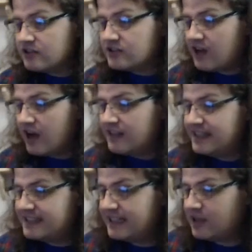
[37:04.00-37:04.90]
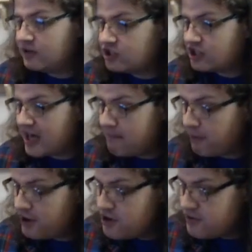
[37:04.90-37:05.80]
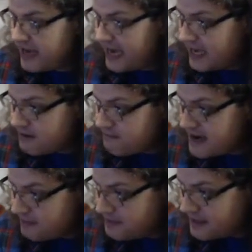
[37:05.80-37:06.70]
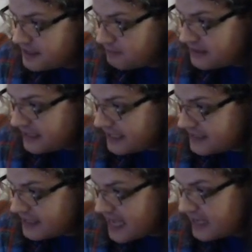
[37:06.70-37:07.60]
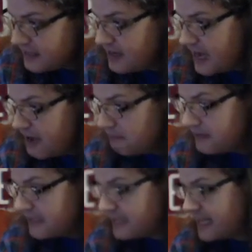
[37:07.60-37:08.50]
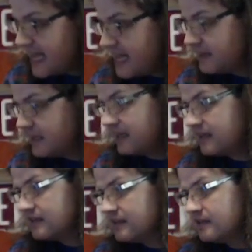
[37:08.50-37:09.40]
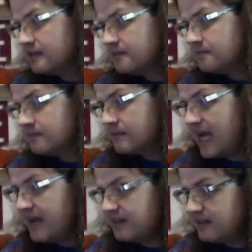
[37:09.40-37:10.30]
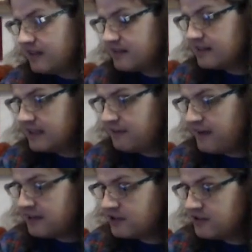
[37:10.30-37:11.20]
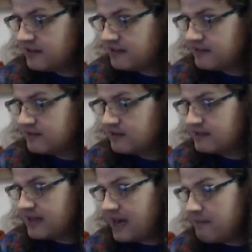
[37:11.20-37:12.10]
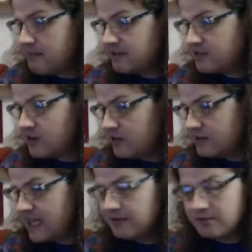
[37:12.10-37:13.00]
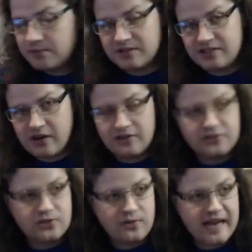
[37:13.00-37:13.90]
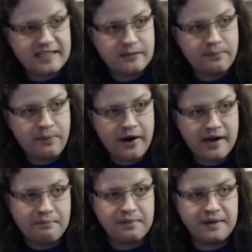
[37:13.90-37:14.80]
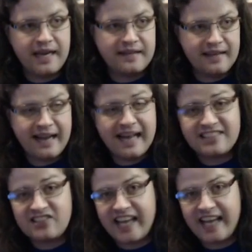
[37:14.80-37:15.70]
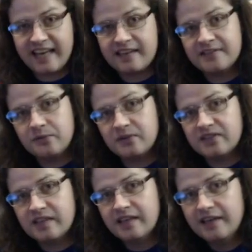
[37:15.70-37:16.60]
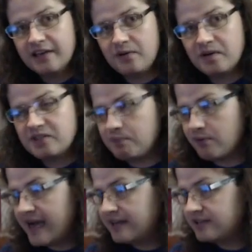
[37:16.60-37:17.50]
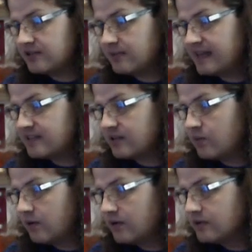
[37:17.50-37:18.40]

the Nintendo shop. Are you kidding me? i me I'm clicking that. I'm clicking that link. I haven't clicked the link faster than the time I saw that they were starting Jurassic Park up again. Then I got sad because it was Chris Pratt and Jurassic World.